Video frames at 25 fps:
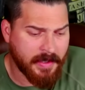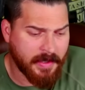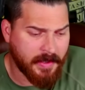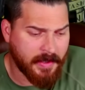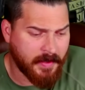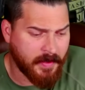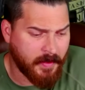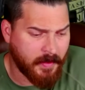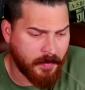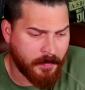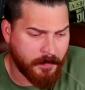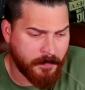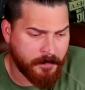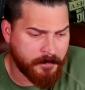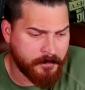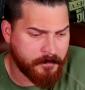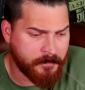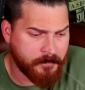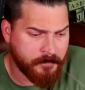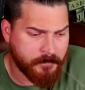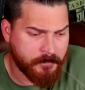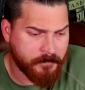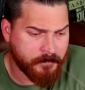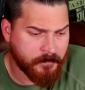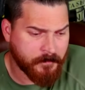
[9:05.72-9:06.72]

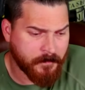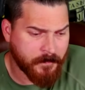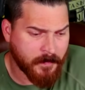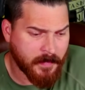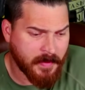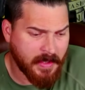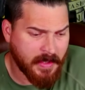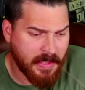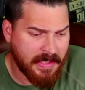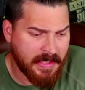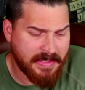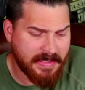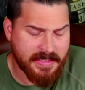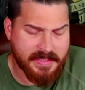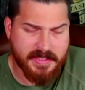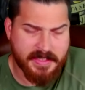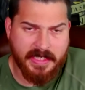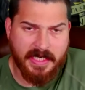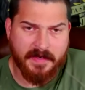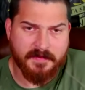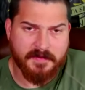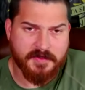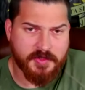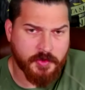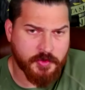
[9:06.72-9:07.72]
He
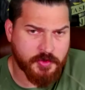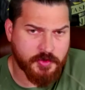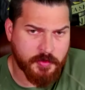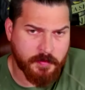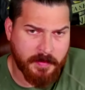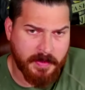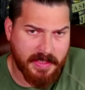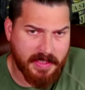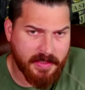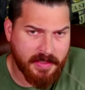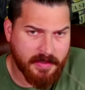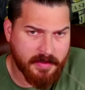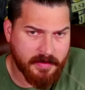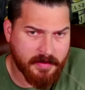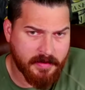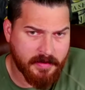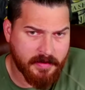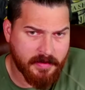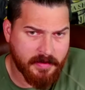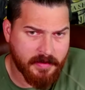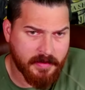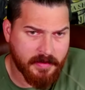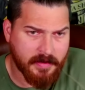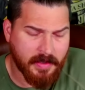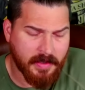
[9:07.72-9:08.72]
doesn't have social media.
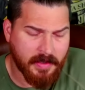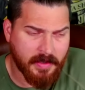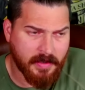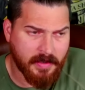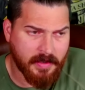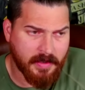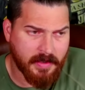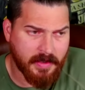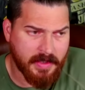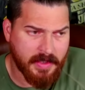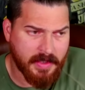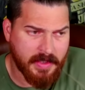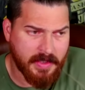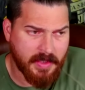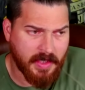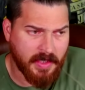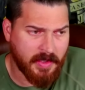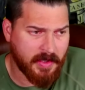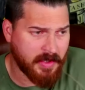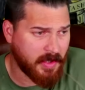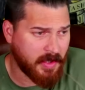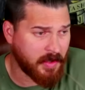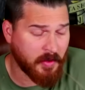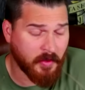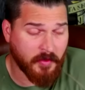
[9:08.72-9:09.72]

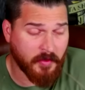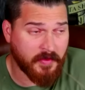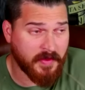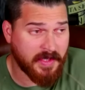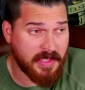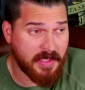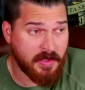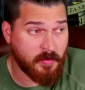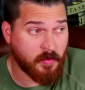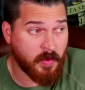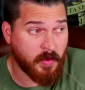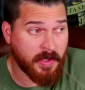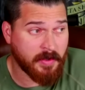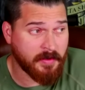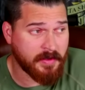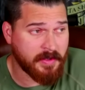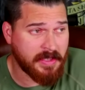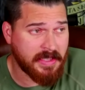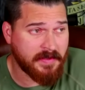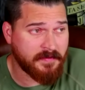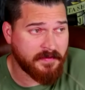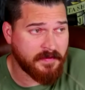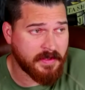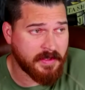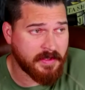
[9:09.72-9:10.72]
I don't think he
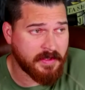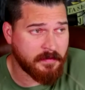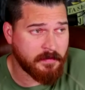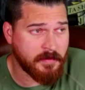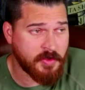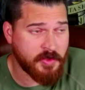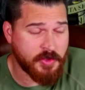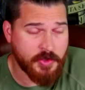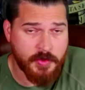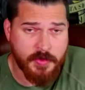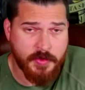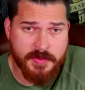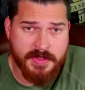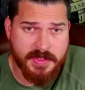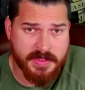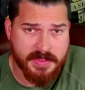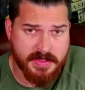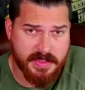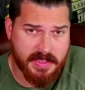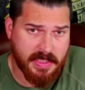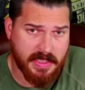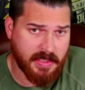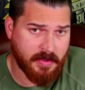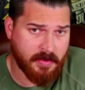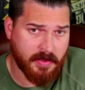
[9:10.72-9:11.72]
rarely even
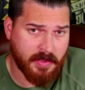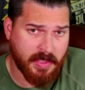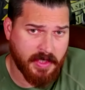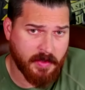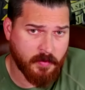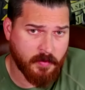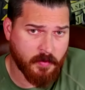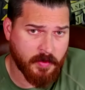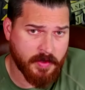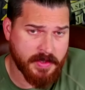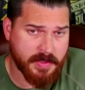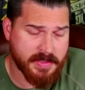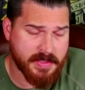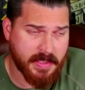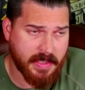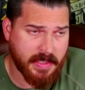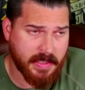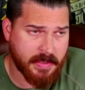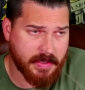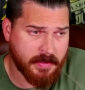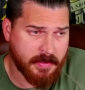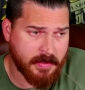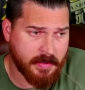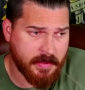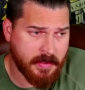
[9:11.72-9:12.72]
uses the internet where he's
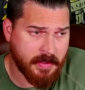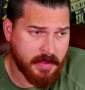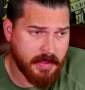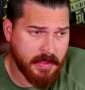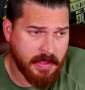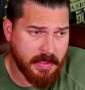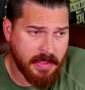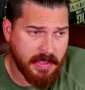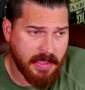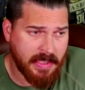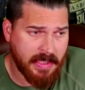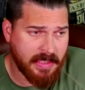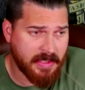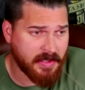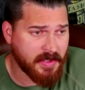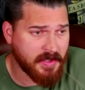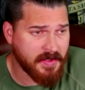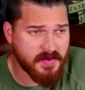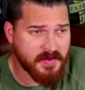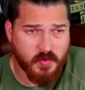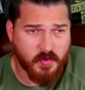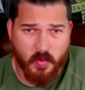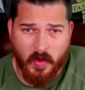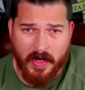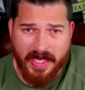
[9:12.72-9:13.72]
at. And he
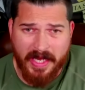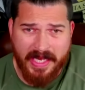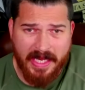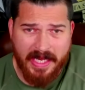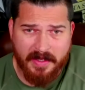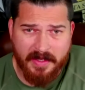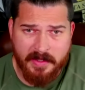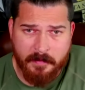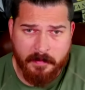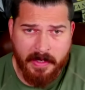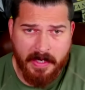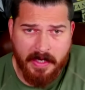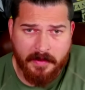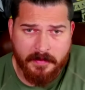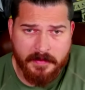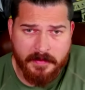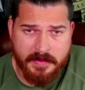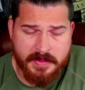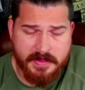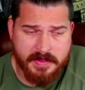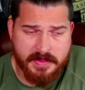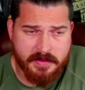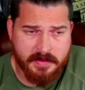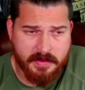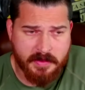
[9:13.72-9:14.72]
lives way out in the
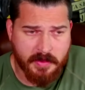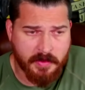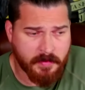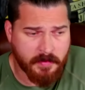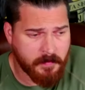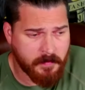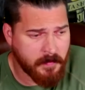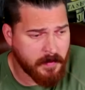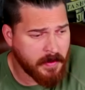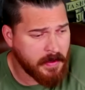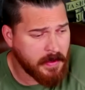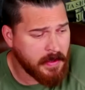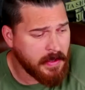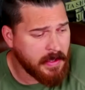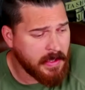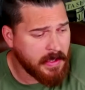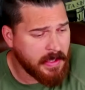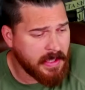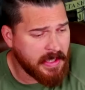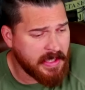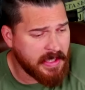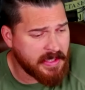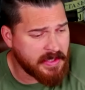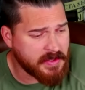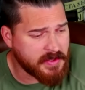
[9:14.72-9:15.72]
mountains, you know?
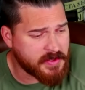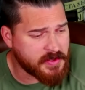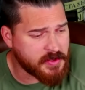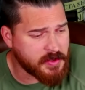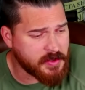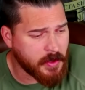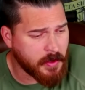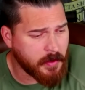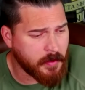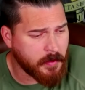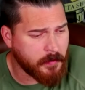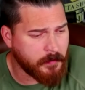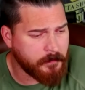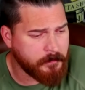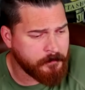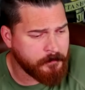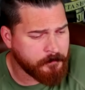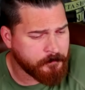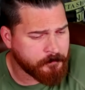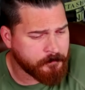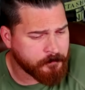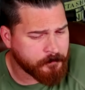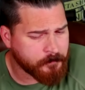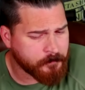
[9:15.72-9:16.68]
And so